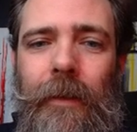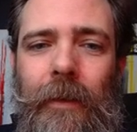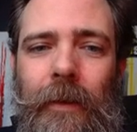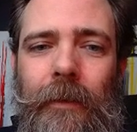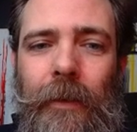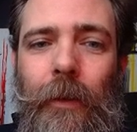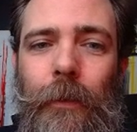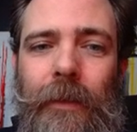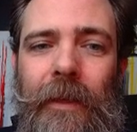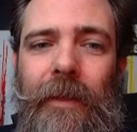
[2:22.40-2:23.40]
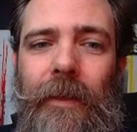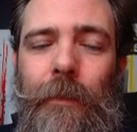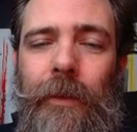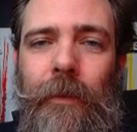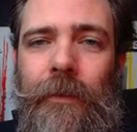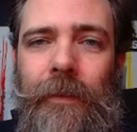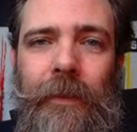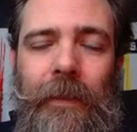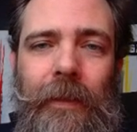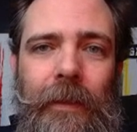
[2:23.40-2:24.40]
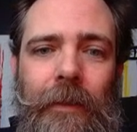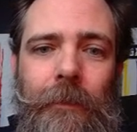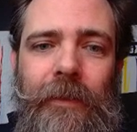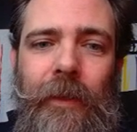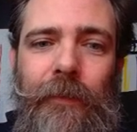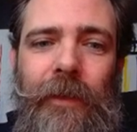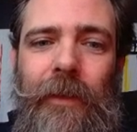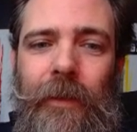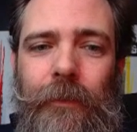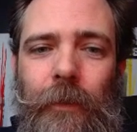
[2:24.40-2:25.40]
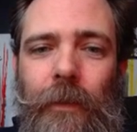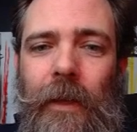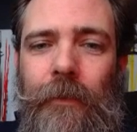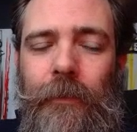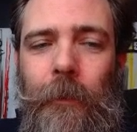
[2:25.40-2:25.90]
alone that he built himself in his garage.